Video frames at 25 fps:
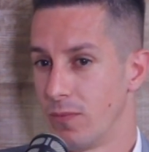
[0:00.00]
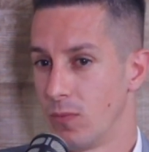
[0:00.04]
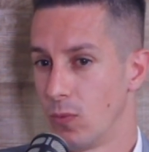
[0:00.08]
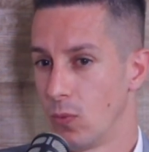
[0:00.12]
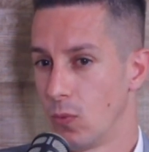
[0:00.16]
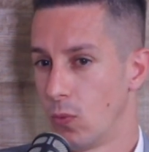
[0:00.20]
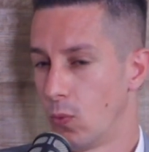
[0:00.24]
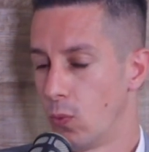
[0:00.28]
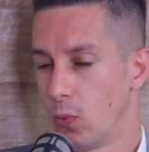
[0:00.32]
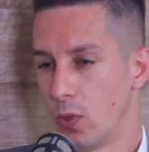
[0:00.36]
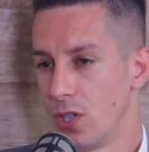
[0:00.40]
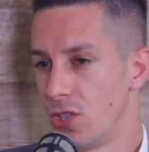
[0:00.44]

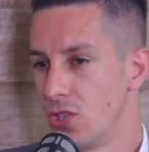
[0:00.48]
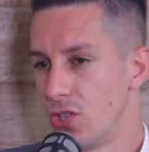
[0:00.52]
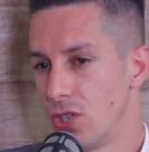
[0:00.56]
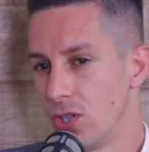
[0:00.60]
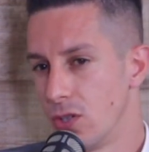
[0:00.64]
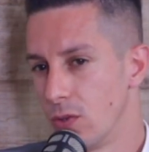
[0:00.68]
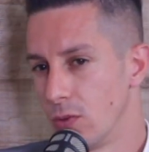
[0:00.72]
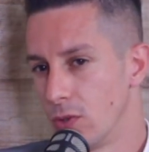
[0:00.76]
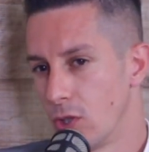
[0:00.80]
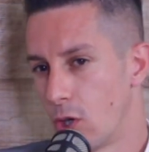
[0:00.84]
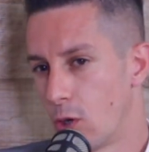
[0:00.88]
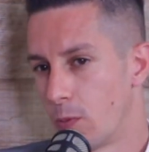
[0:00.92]

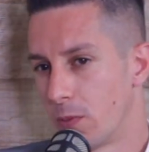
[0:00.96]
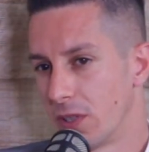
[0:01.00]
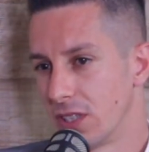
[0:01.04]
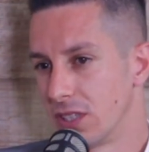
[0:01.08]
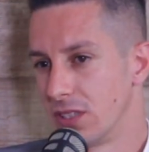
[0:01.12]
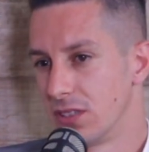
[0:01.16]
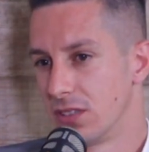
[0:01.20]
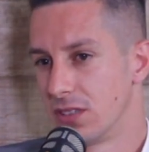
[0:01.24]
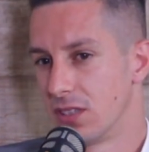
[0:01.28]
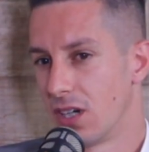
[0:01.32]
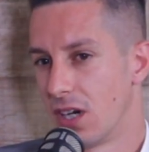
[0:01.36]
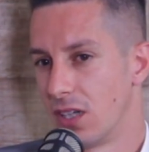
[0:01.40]
which you
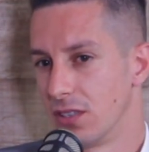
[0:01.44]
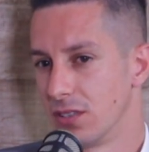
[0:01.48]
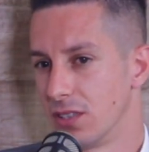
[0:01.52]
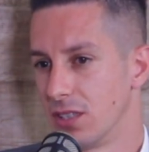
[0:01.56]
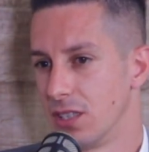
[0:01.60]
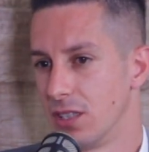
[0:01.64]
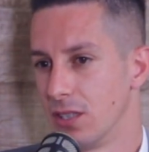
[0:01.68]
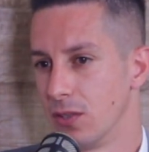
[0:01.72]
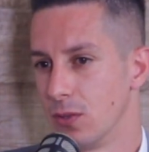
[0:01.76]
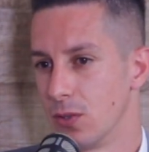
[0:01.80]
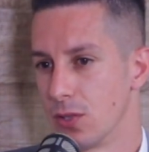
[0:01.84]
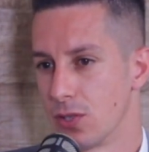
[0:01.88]
normally don't
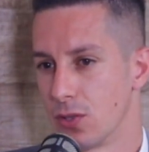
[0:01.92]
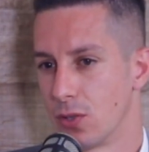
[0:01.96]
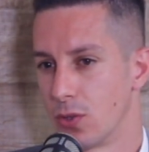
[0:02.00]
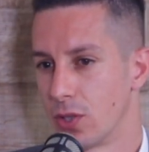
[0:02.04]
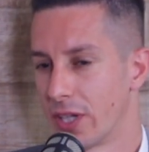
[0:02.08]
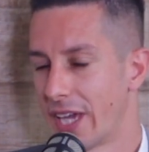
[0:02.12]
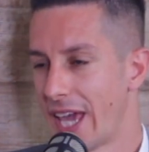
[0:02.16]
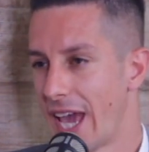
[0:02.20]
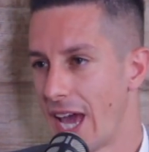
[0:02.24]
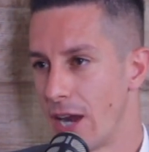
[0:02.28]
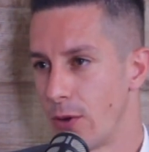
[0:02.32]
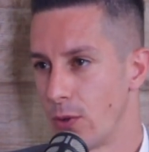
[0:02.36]
use
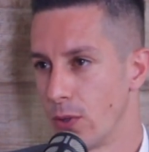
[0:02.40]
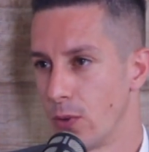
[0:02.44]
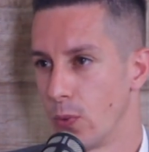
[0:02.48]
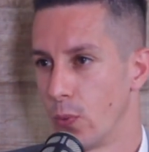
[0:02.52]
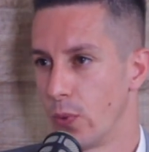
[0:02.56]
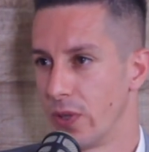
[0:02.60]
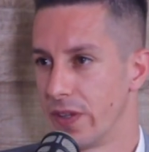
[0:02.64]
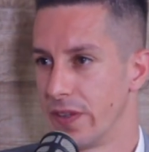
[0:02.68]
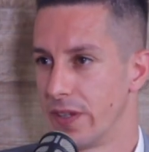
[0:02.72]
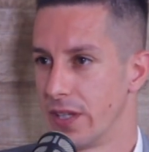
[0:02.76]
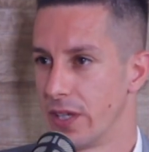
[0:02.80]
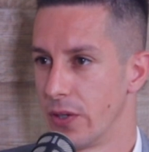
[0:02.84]
or carry
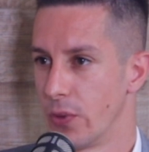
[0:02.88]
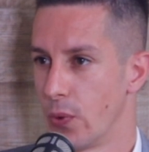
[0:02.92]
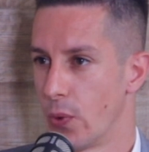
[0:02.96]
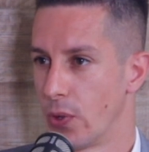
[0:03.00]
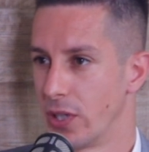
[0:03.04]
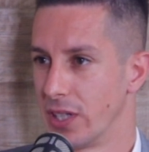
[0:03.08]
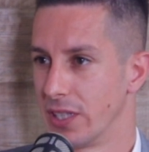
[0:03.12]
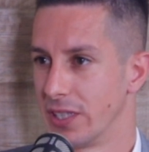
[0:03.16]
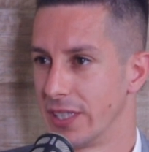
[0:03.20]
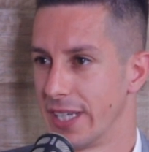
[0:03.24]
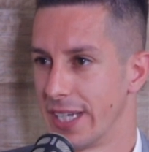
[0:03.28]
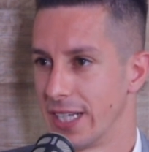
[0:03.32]
with you
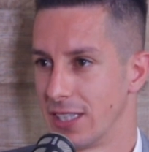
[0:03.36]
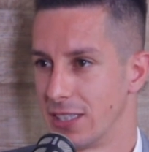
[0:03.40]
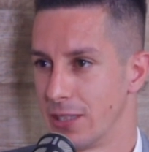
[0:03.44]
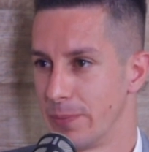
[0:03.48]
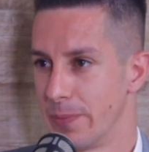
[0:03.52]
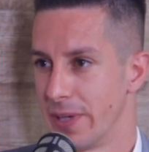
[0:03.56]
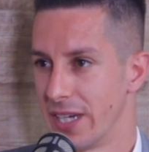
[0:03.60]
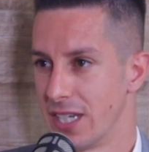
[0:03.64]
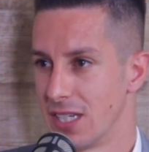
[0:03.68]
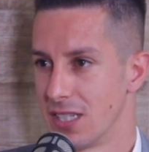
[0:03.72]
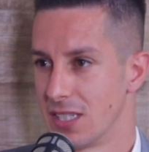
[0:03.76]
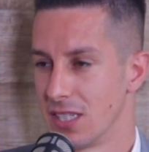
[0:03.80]
on a daily
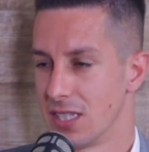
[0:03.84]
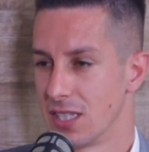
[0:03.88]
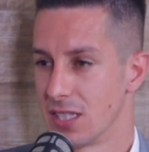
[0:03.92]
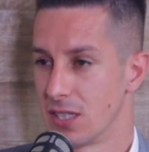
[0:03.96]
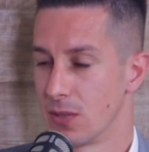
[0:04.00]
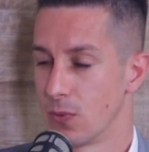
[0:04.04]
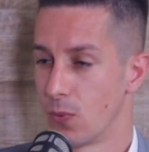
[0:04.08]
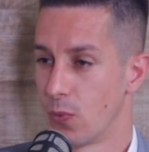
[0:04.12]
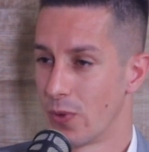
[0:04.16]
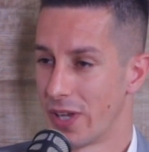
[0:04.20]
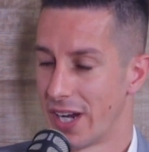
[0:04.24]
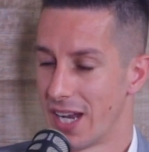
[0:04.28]

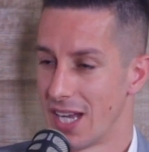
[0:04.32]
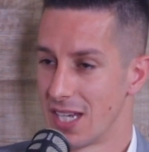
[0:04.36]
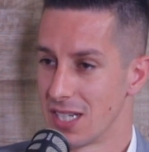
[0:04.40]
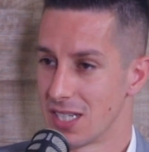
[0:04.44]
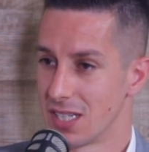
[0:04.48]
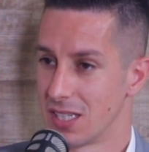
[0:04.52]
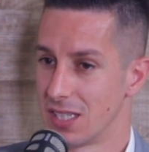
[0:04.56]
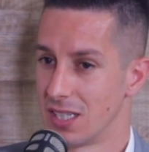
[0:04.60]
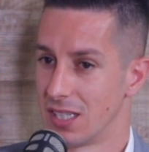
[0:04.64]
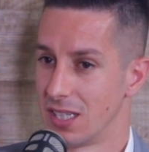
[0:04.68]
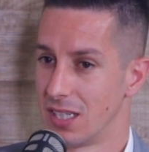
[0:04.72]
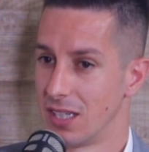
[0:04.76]
basis,
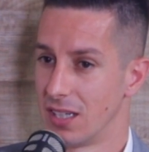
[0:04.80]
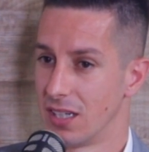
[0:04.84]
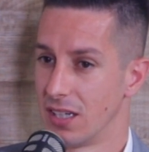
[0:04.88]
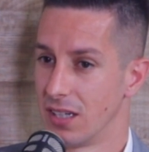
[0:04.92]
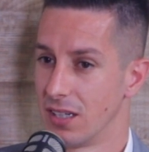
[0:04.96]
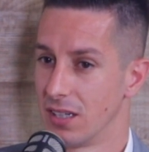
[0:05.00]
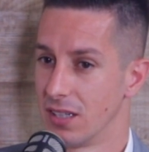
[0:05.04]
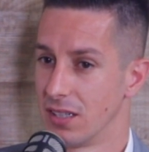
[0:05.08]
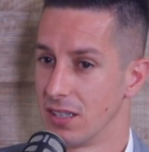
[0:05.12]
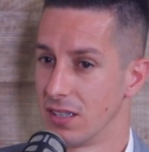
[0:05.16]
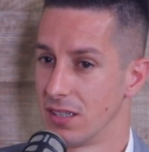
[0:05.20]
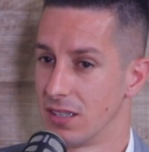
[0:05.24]
whereas
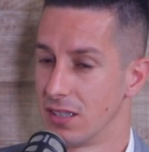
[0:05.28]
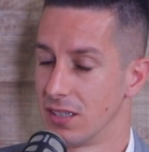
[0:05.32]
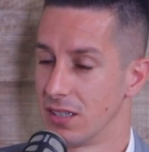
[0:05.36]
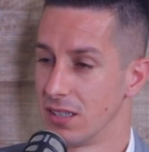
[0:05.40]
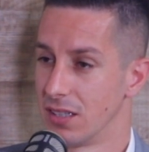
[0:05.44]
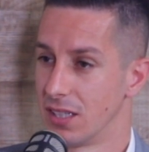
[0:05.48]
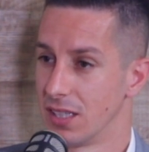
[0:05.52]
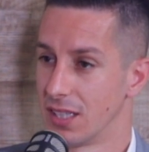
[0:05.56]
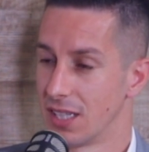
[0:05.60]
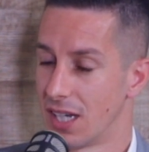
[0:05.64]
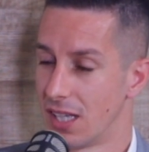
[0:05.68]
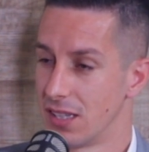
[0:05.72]
the
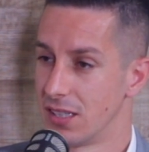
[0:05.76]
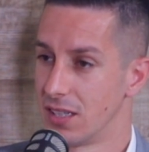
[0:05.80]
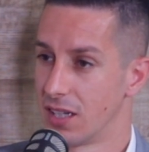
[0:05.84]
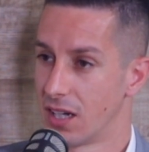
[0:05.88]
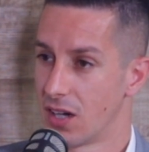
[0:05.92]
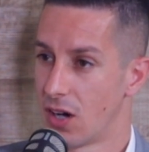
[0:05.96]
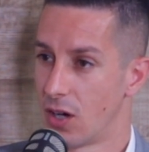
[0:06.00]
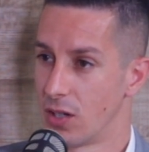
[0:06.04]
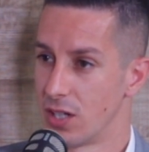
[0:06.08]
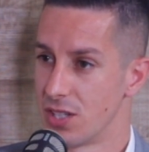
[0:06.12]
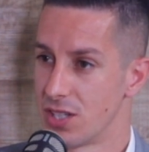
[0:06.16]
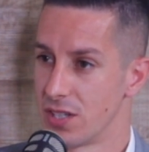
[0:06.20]
Italian
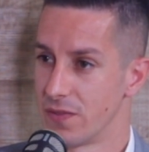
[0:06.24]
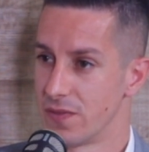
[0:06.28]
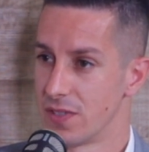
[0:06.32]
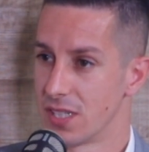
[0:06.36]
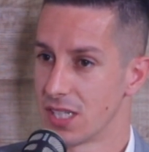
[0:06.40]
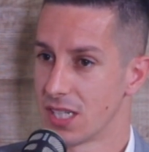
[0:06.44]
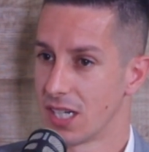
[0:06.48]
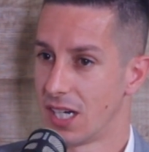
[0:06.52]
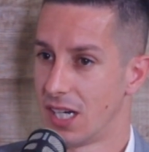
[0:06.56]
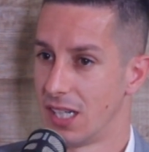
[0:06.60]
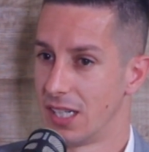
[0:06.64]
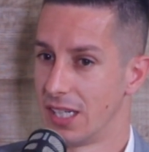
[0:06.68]
Codice
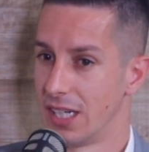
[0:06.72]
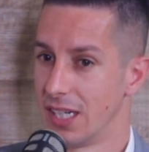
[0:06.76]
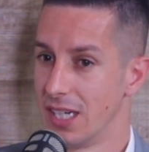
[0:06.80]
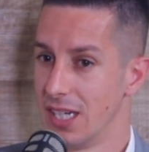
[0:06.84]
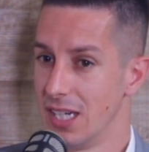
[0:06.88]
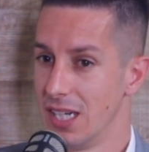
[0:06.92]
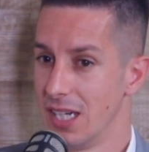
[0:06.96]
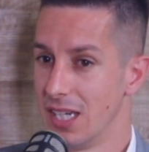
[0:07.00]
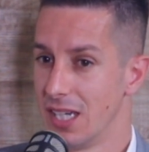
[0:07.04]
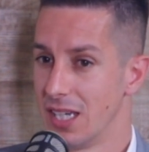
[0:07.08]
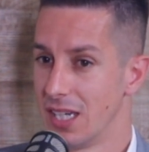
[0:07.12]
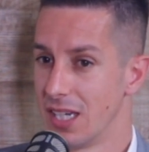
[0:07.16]
Fiscale
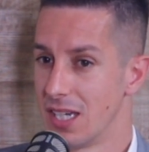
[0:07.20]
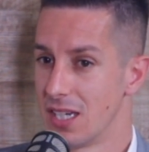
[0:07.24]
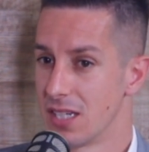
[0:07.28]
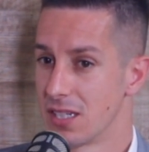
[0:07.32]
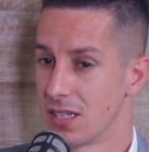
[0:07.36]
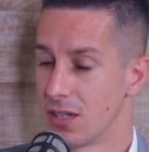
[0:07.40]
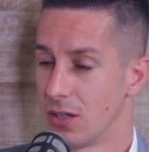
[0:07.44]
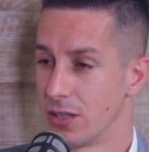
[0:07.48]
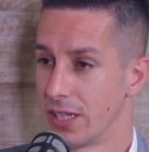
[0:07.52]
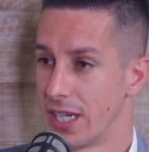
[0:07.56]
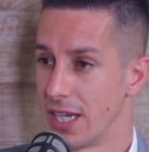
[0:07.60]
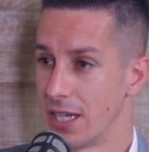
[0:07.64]

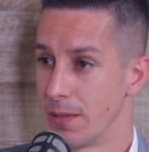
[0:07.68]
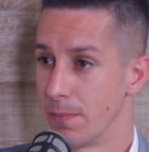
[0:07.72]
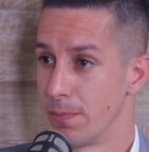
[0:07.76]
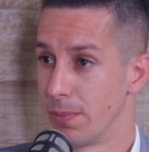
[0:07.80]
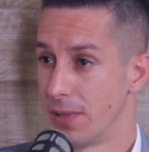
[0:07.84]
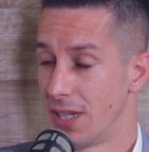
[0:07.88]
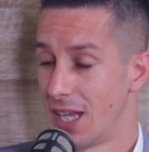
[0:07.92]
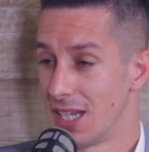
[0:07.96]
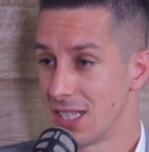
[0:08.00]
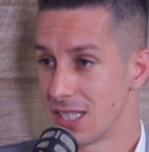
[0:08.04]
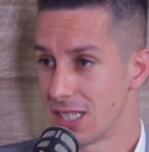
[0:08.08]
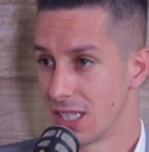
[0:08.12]
is on a
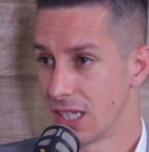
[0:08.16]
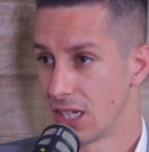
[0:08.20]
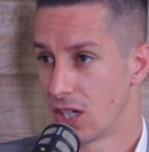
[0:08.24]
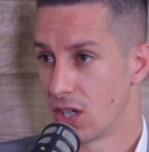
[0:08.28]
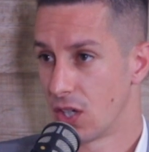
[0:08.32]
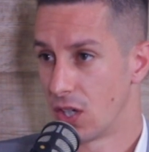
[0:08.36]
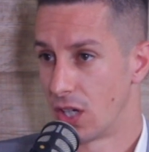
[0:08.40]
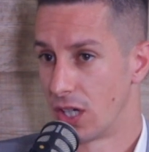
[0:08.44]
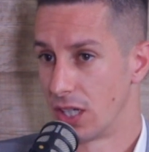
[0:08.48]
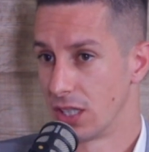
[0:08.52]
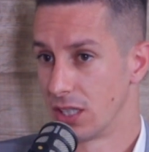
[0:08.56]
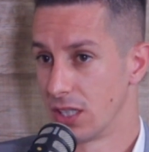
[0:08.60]
plastic
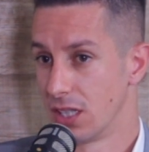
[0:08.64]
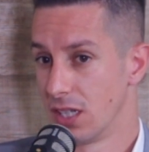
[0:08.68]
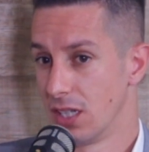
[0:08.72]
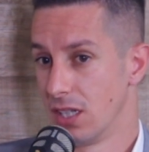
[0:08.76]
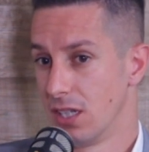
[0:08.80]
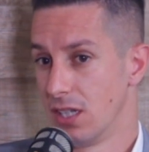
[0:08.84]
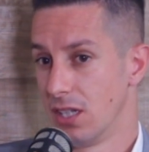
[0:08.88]
card,